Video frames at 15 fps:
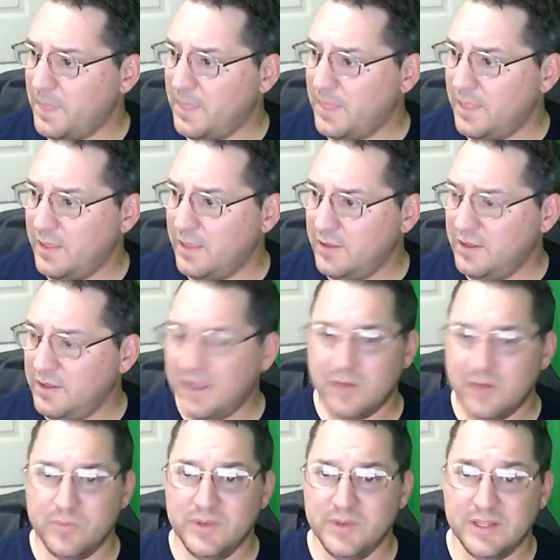You got to
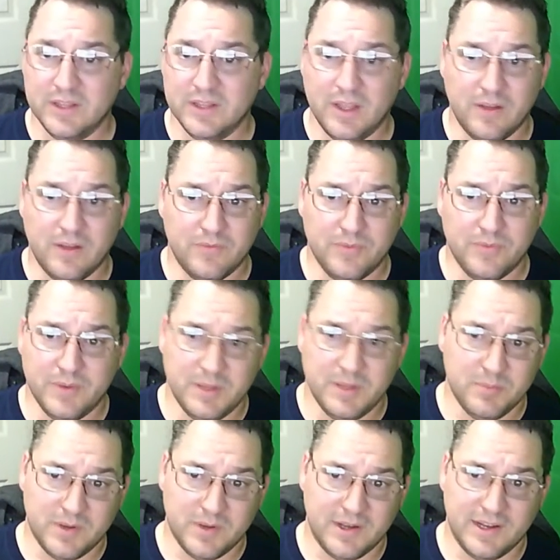really love 3D
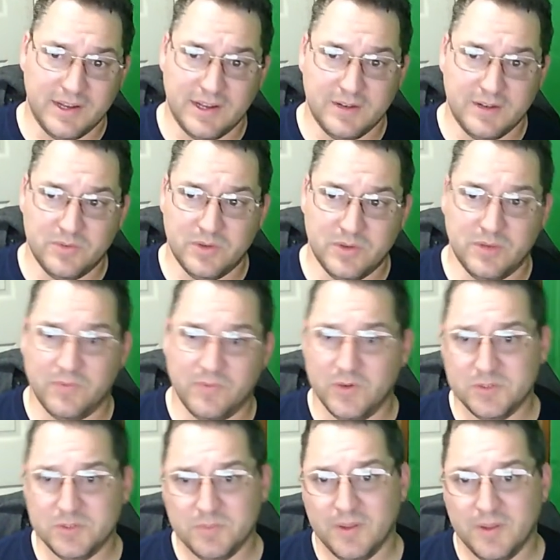printing to get into it in the first
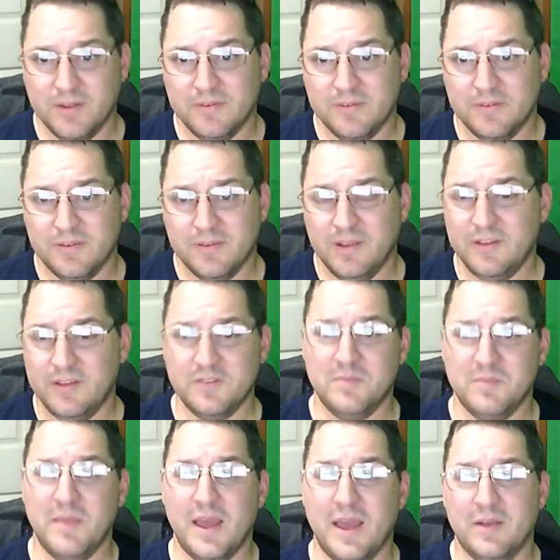place. It doesn't
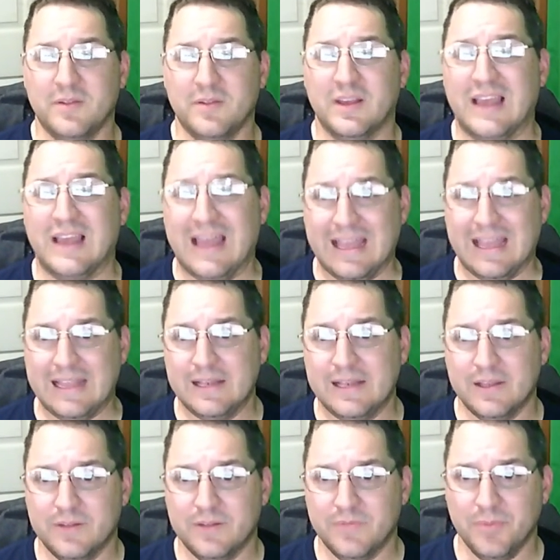matter the kind
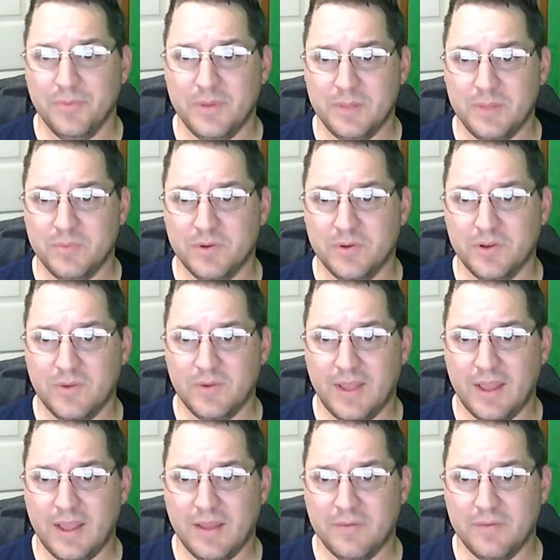of 3D printer you
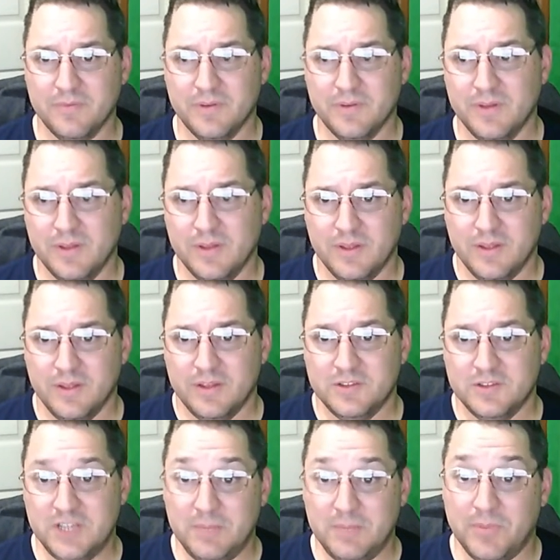have.
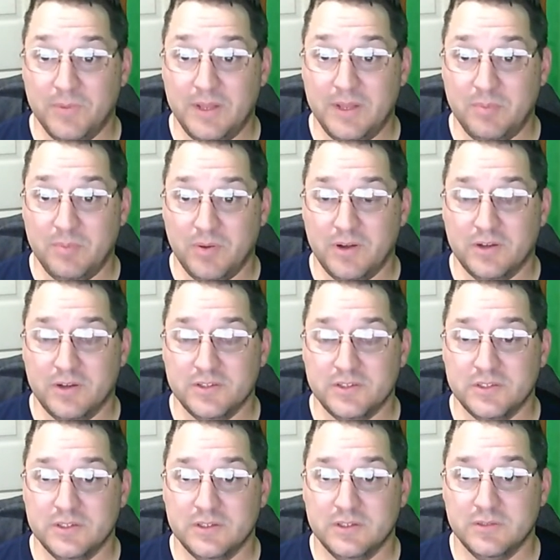Cheap 3D printers
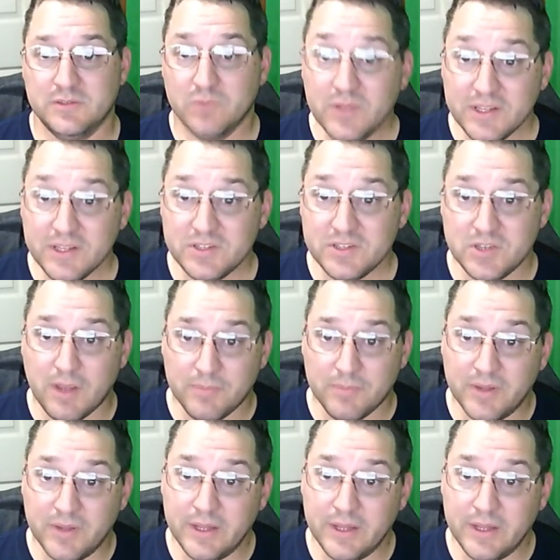will get the job done.